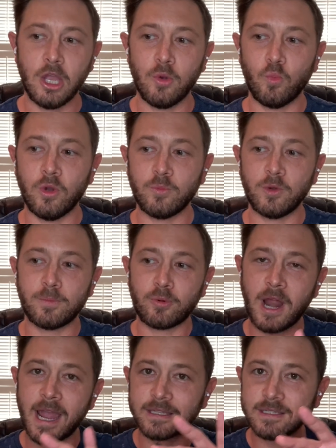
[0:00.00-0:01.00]
when we
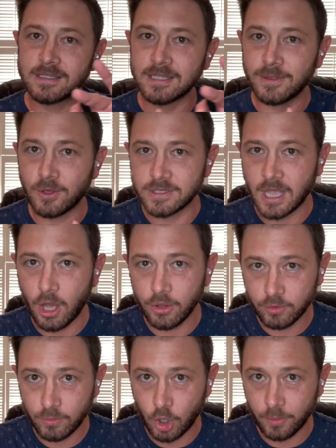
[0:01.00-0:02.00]
practice in those
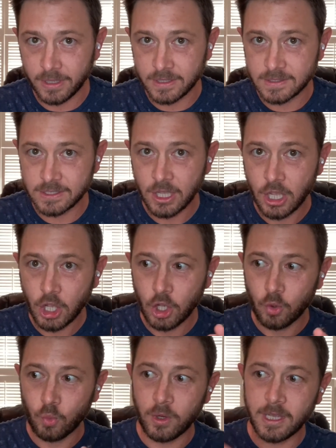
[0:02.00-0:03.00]
other moments,
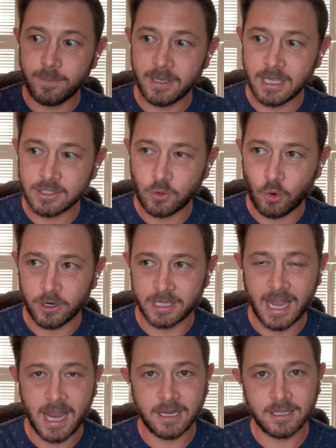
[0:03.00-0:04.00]
we begin to
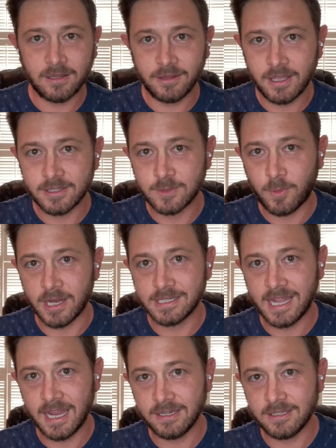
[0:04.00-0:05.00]
organically and
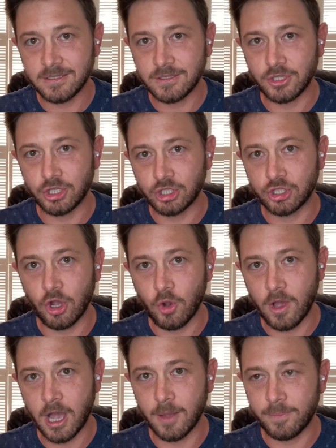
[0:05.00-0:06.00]
spontaneously show
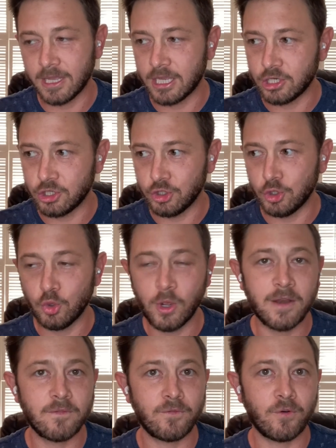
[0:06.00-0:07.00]
up in new
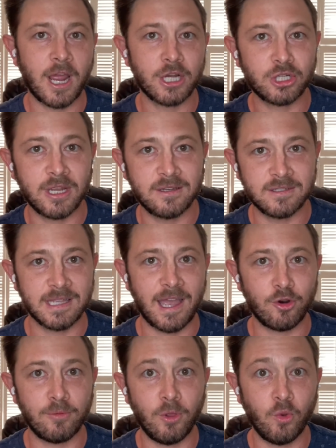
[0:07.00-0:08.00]
and fresh and
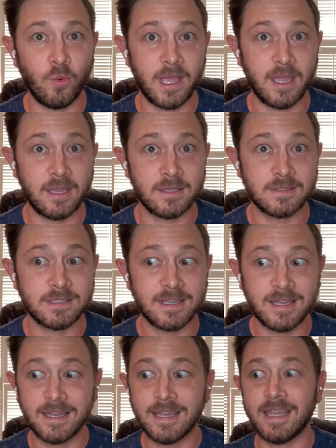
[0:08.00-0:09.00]
desirable ways
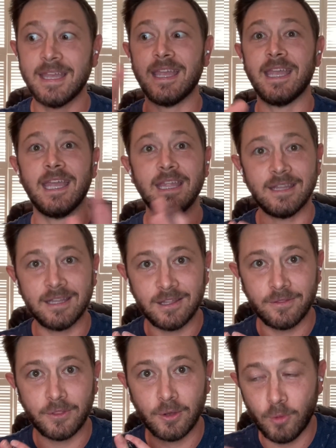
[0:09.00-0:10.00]
in
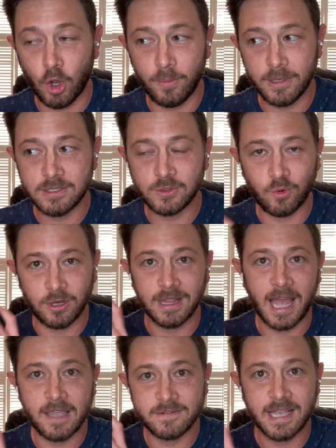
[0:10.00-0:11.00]
the moments where
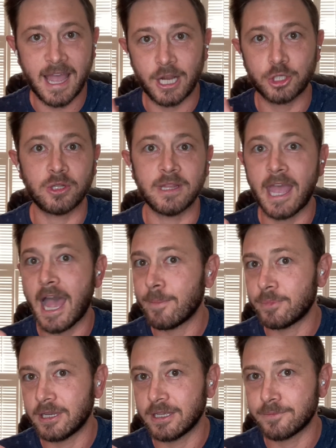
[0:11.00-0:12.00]
life's actually
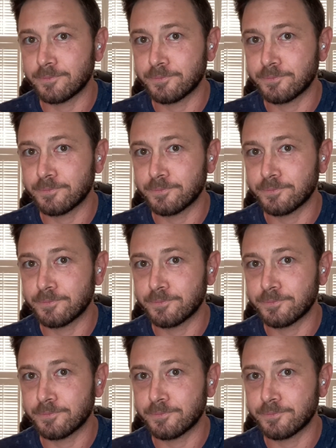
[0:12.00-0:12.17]
happening.